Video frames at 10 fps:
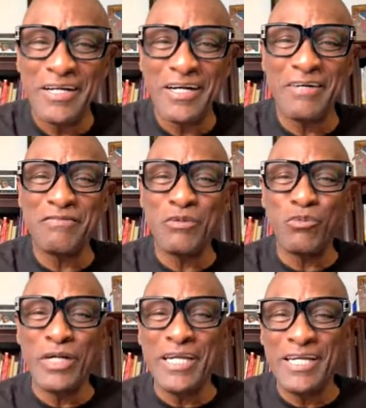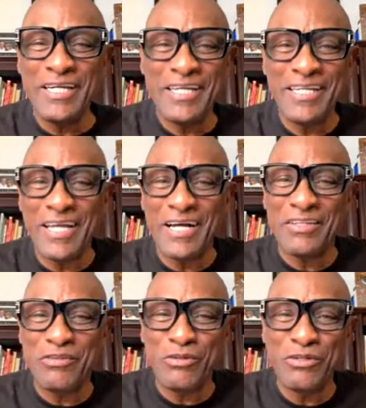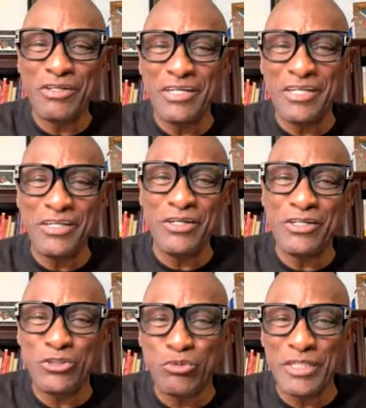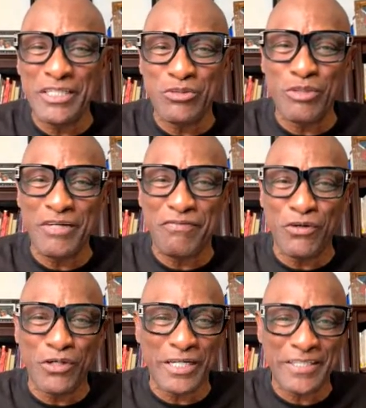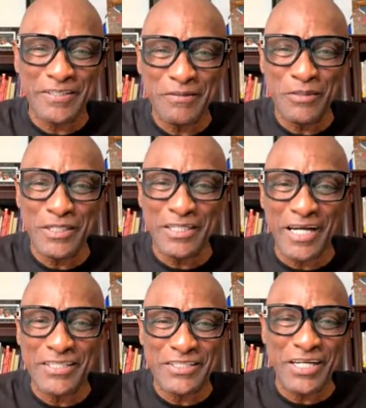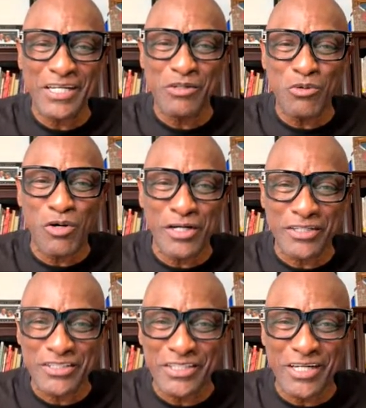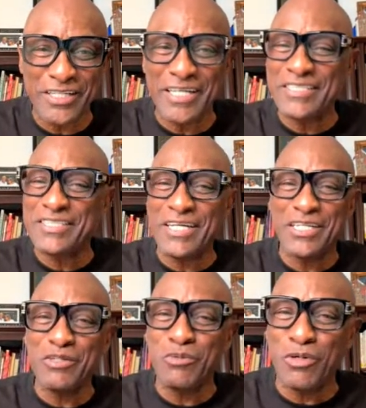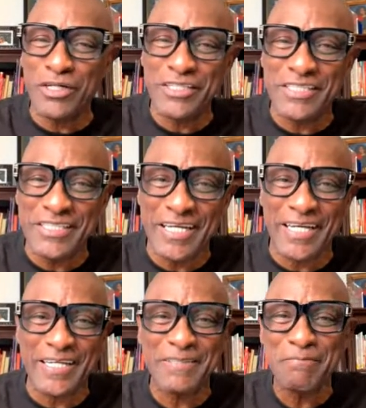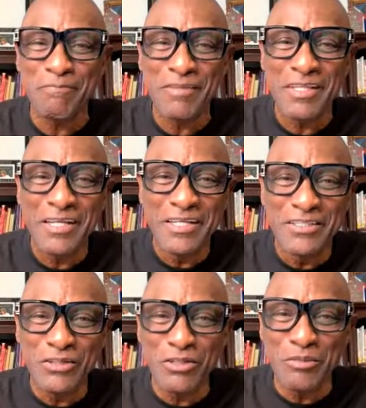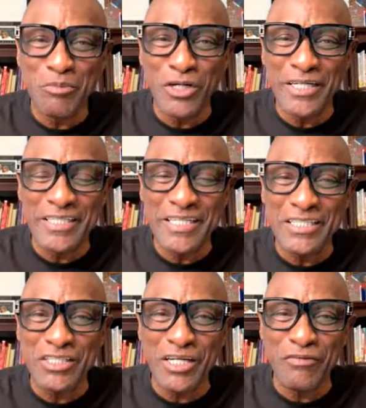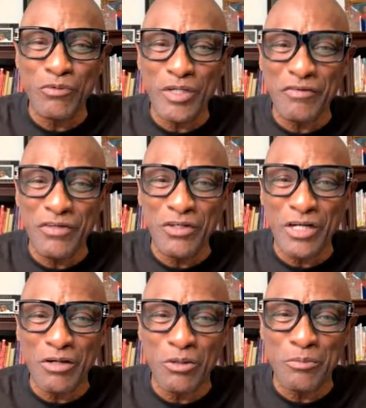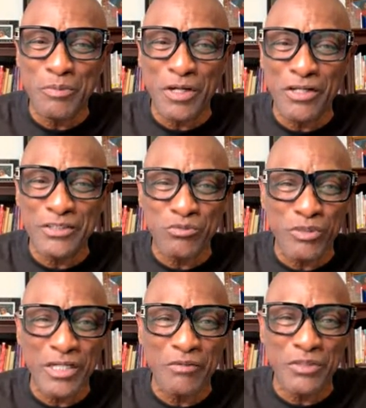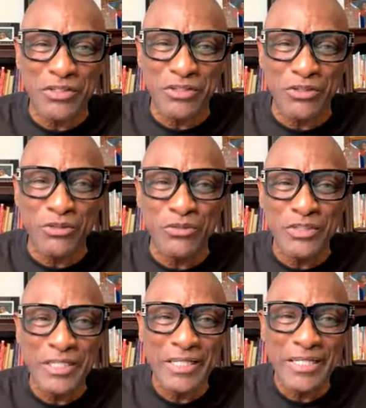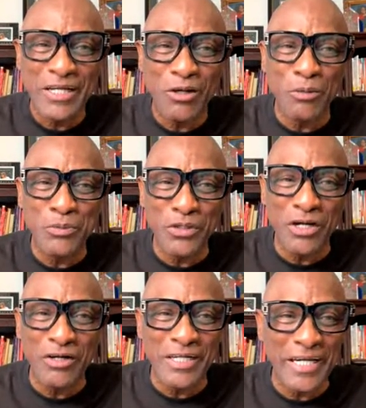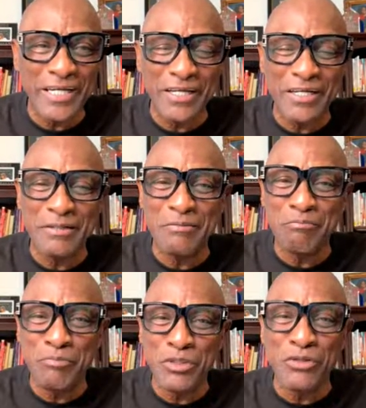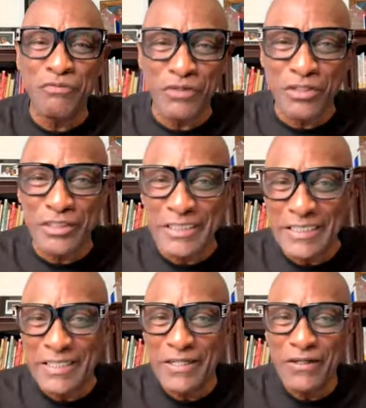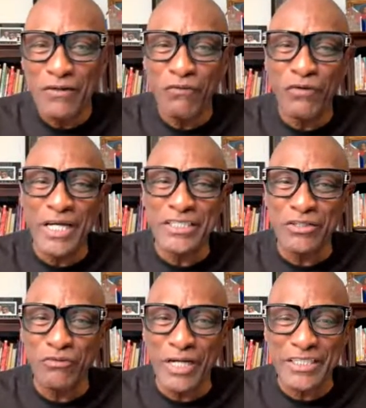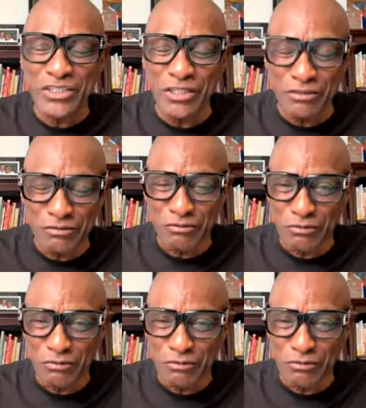of the way uh, through the year 2024. We're in our second quarter, starting our second quarter today. So, good morning to each and every one of you. I hope all is well with you. Hope you all had a beautiful resurrection